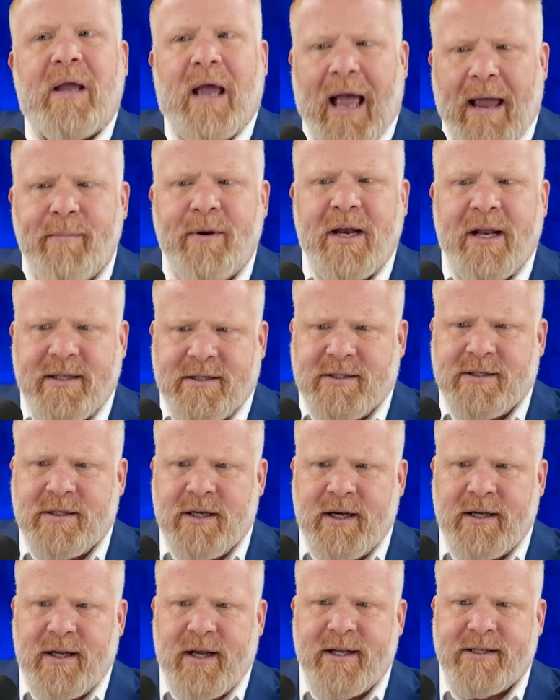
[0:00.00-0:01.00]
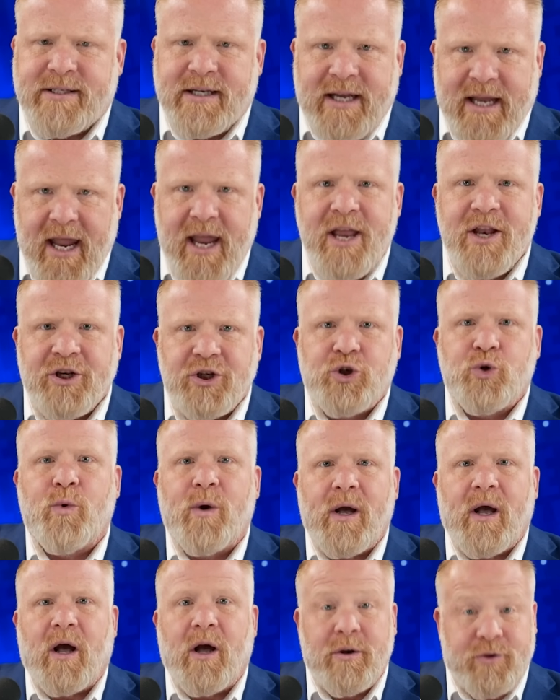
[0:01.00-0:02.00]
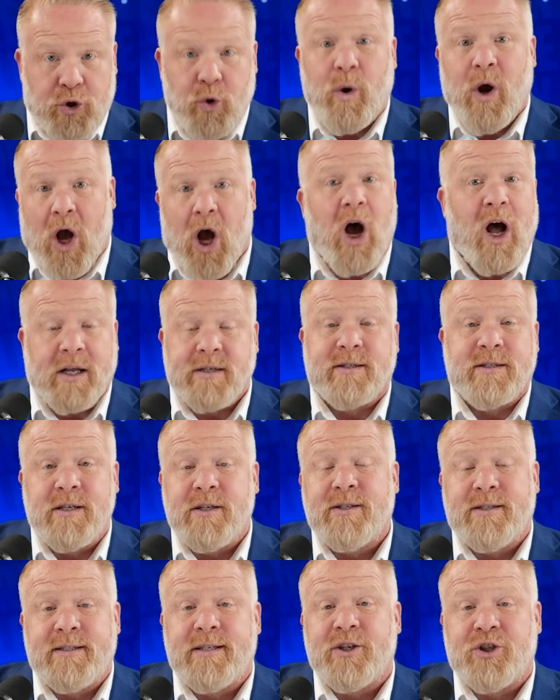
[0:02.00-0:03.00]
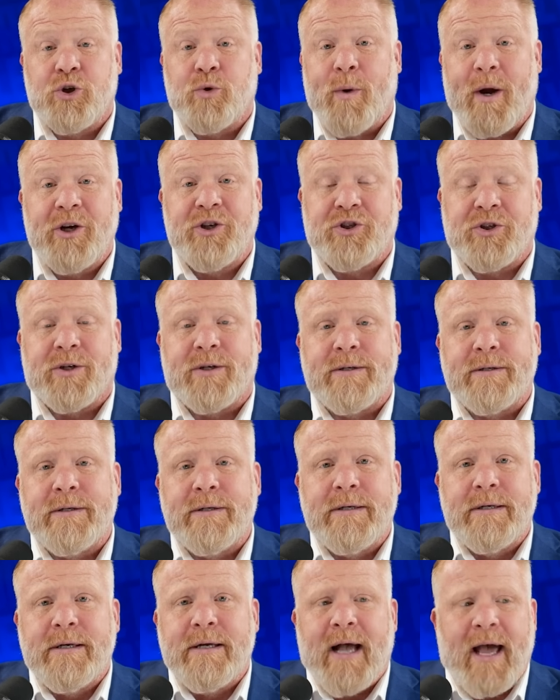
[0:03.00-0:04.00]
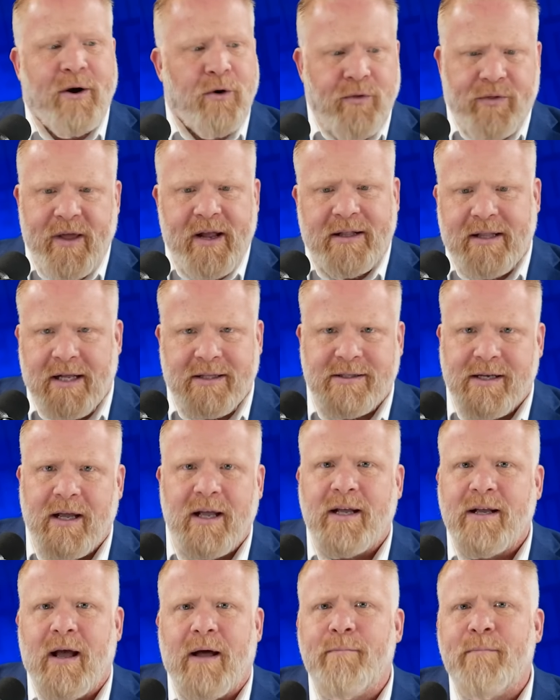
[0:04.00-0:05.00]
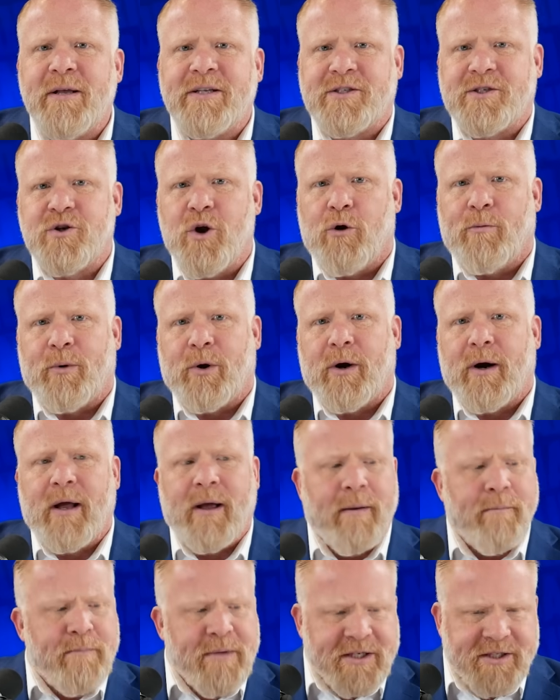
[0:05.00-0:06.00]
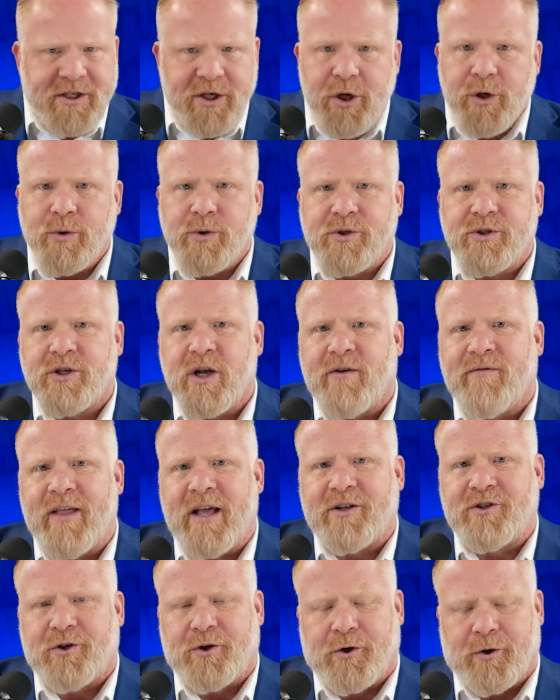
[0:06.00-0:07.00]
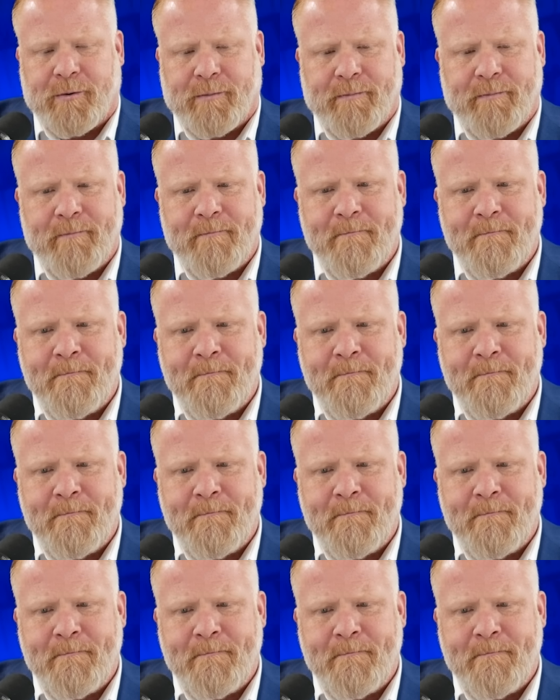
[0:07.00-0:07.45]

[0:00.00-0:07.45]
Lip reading: I mean, it's akin to a hostage situation. I don't think that's a misnomer, a misuse of that term.